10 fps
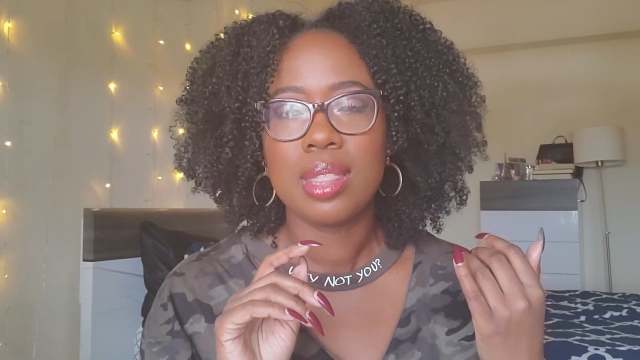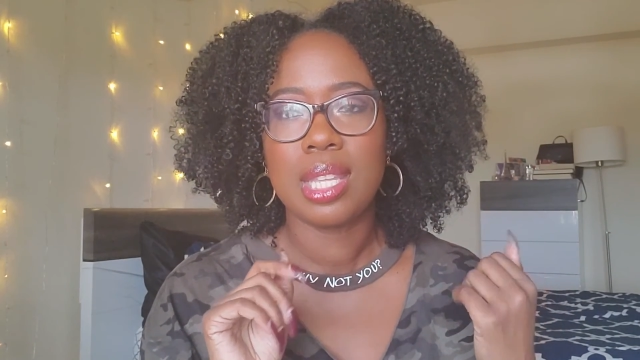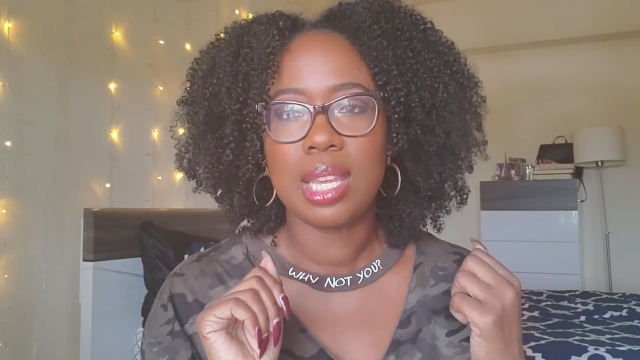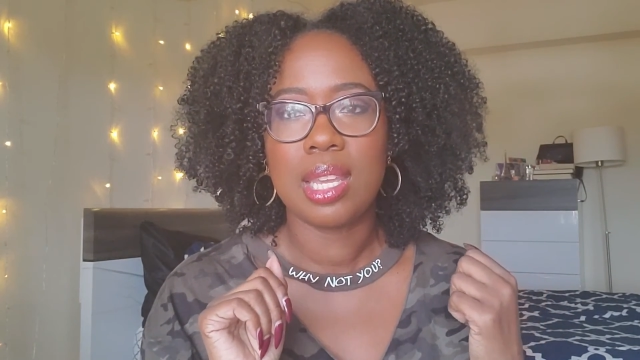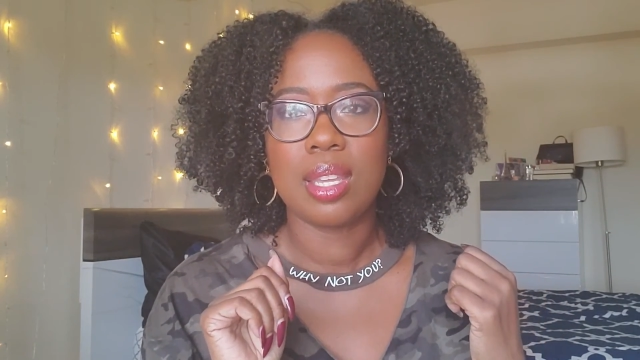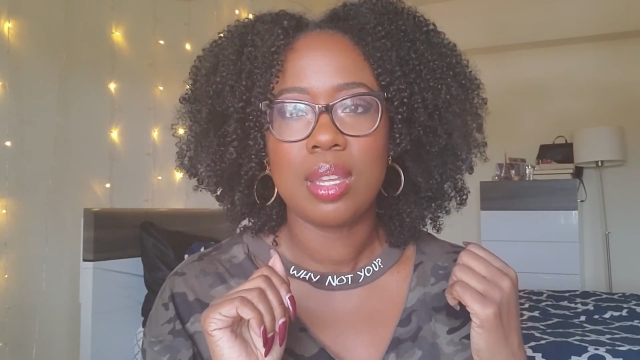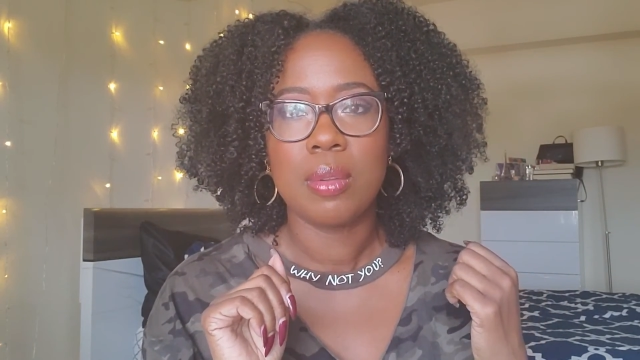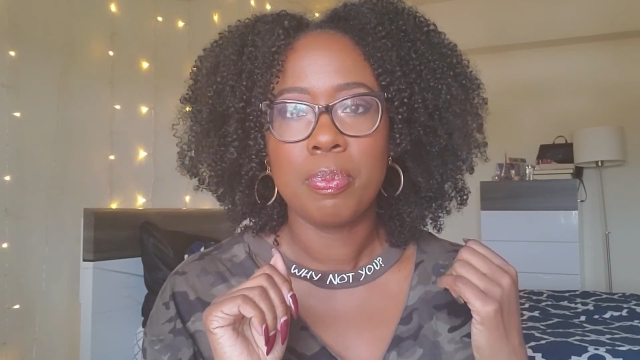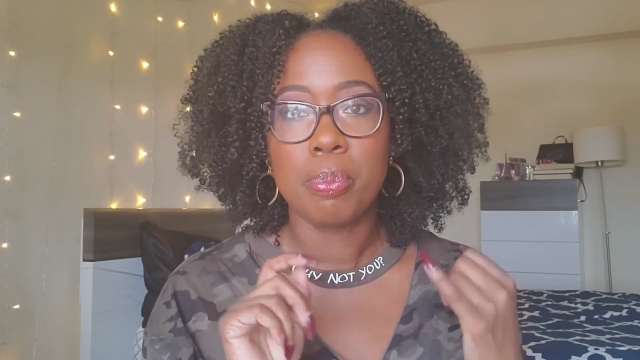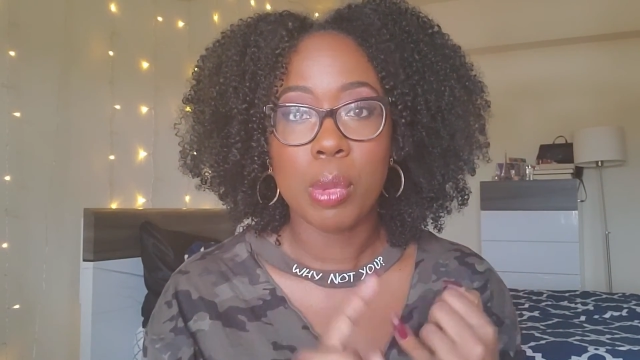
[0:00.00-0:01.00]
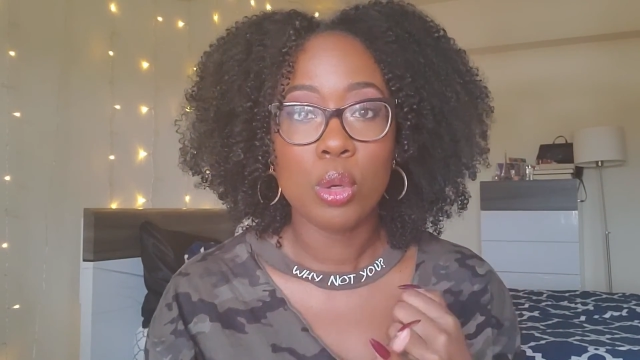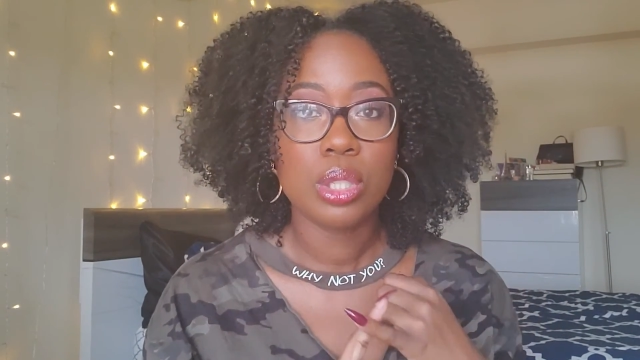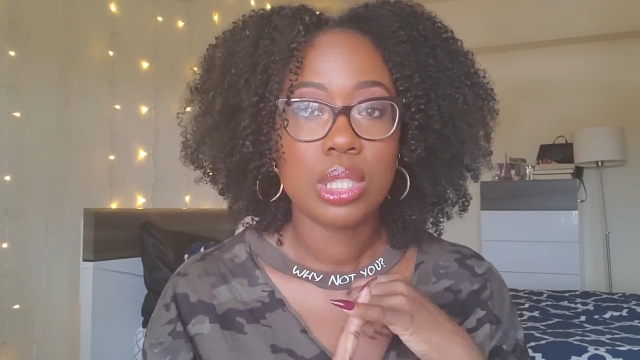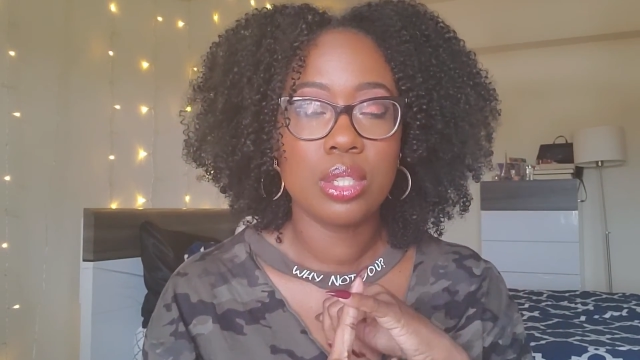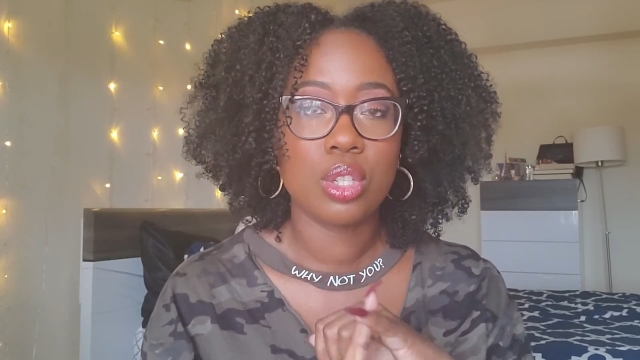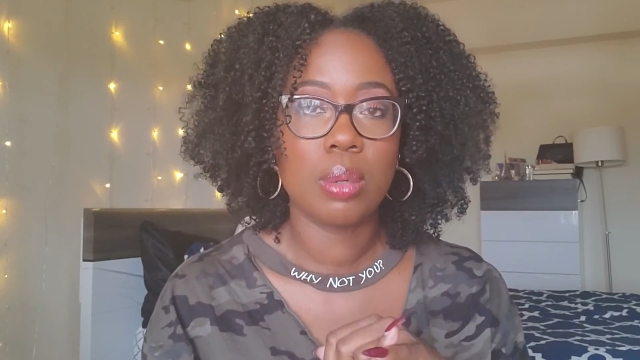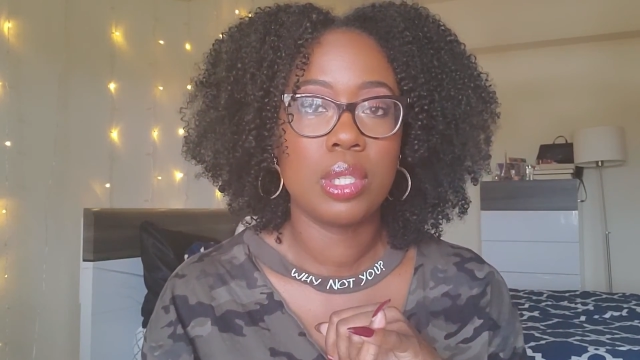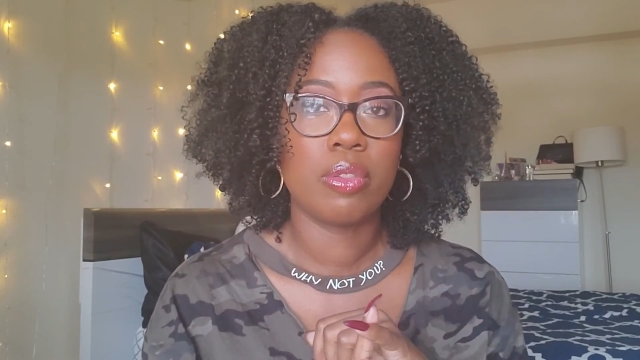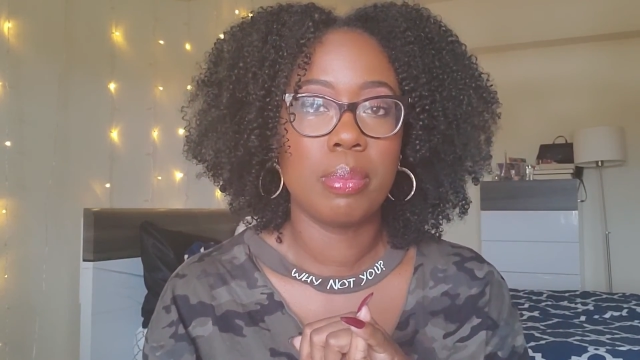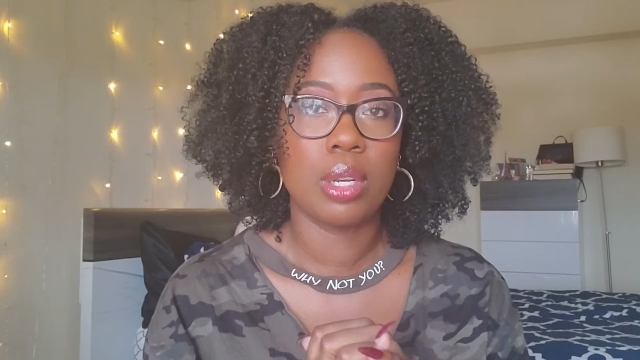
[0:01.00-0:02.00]
the most in terms
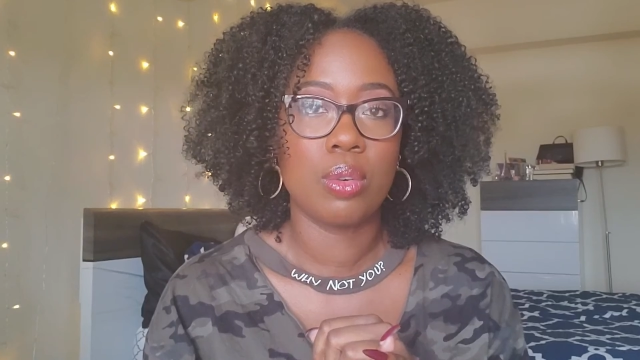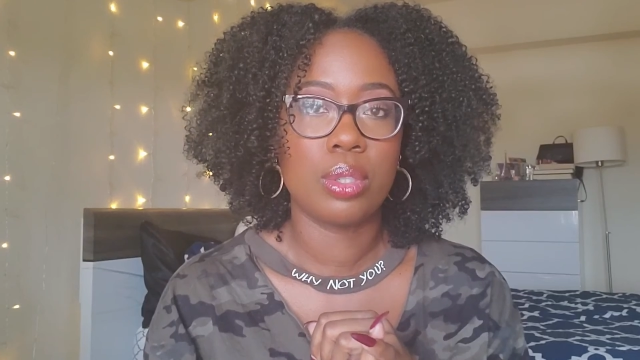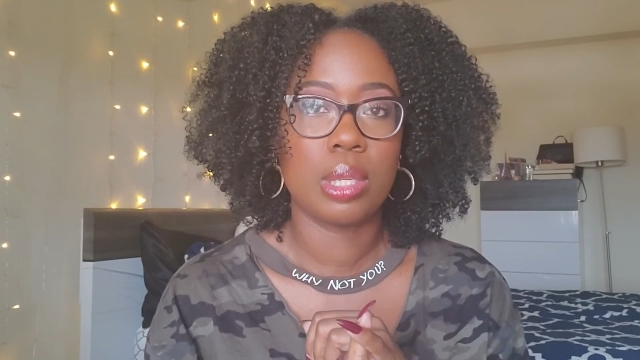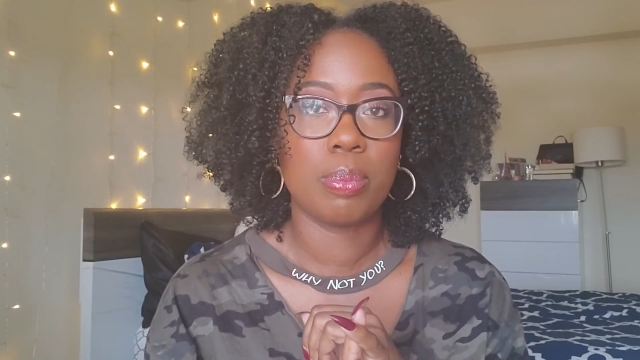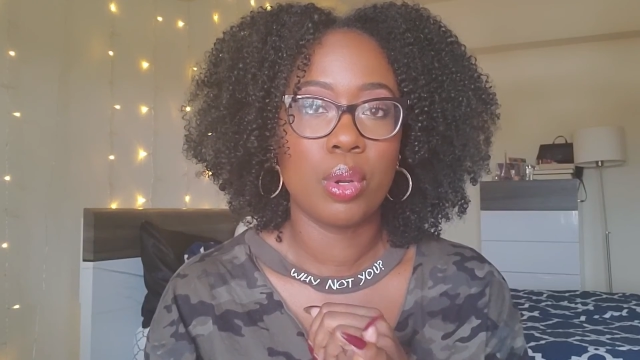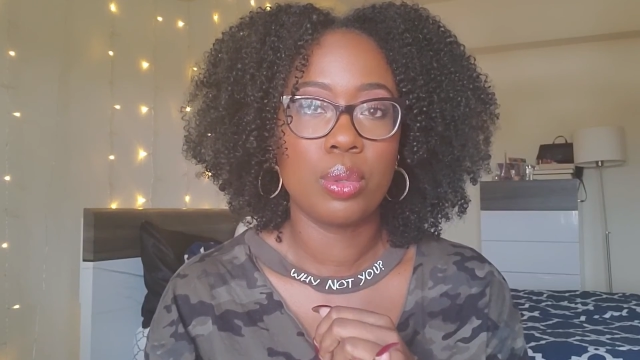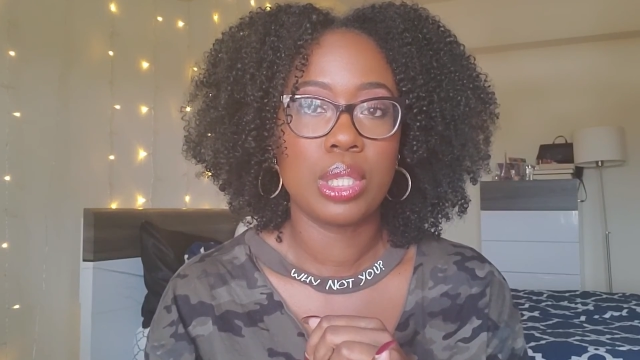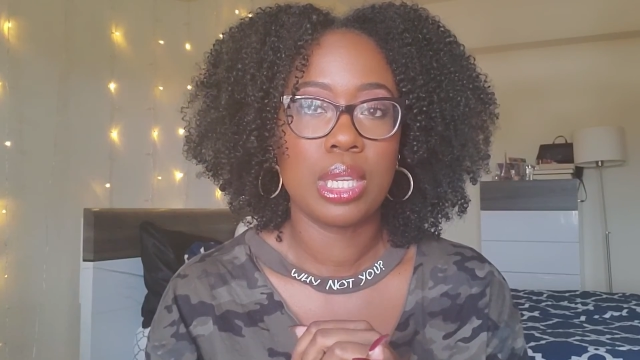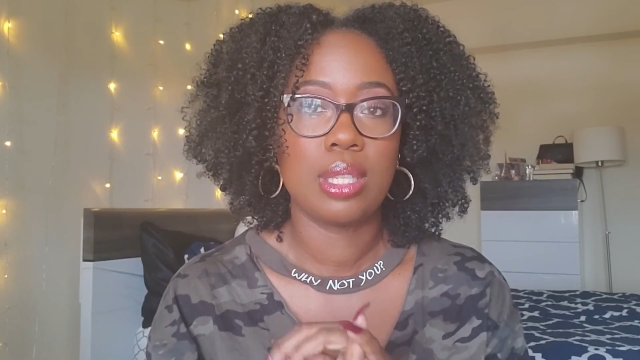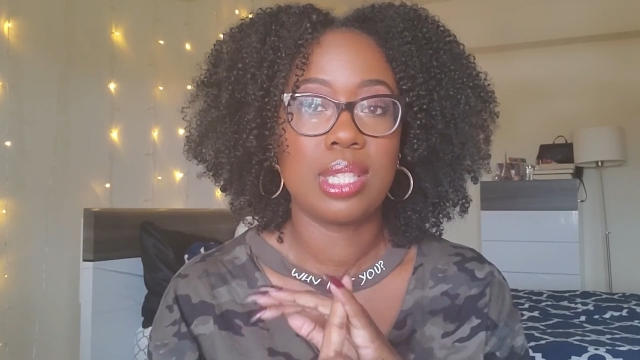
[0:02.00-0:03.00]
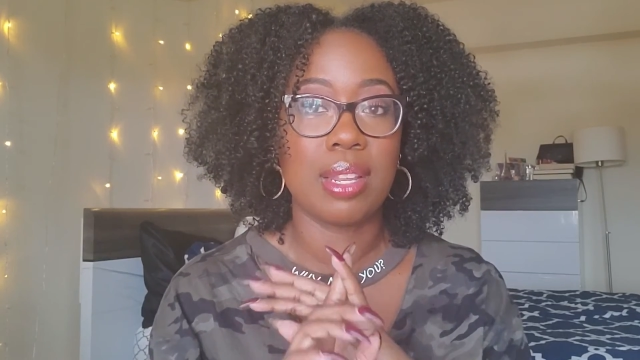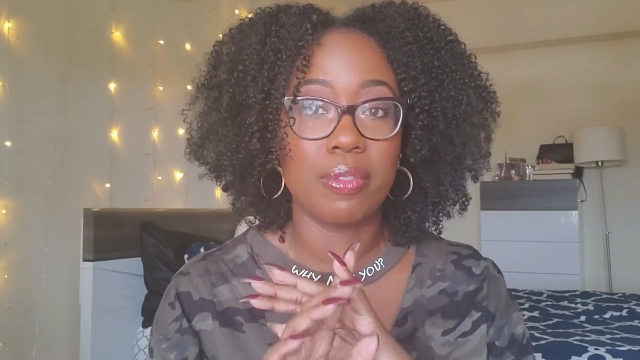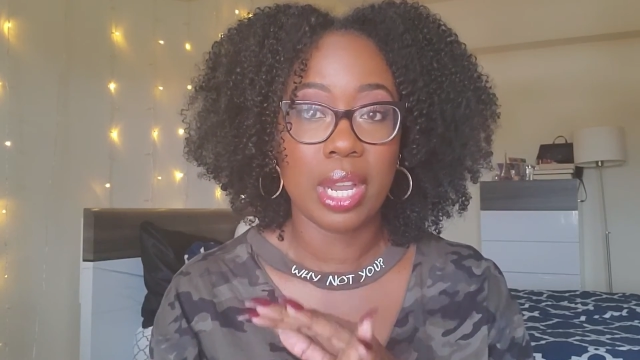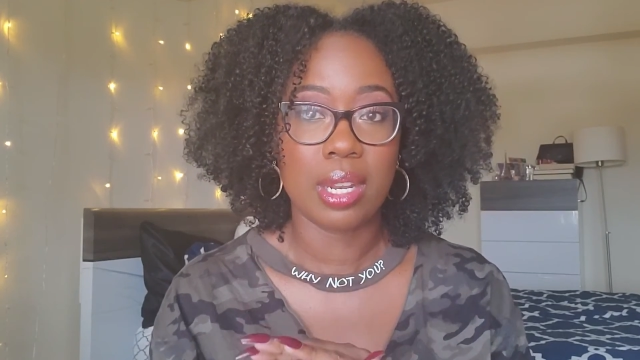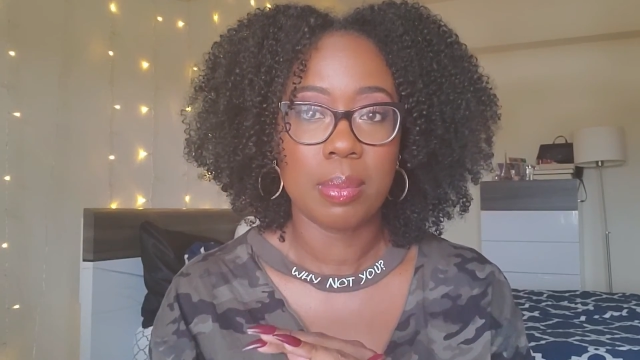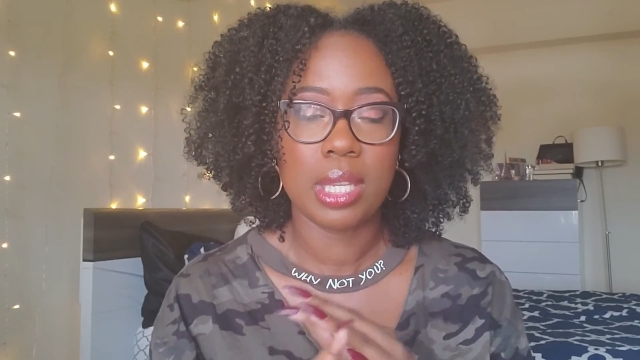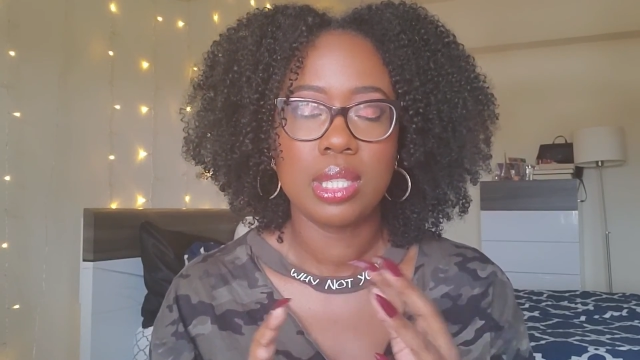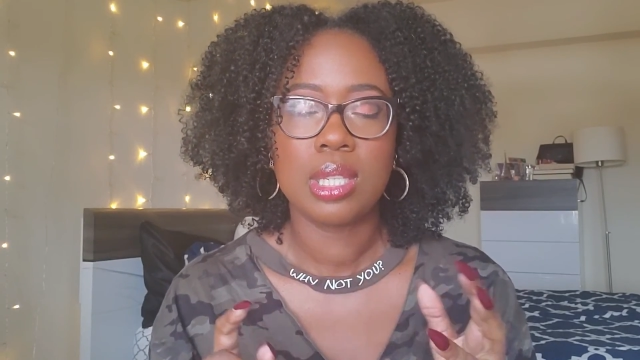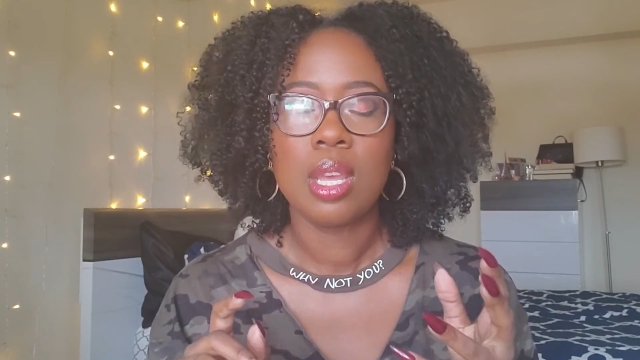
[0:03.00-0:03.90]
of minerals and proteins and vitamins,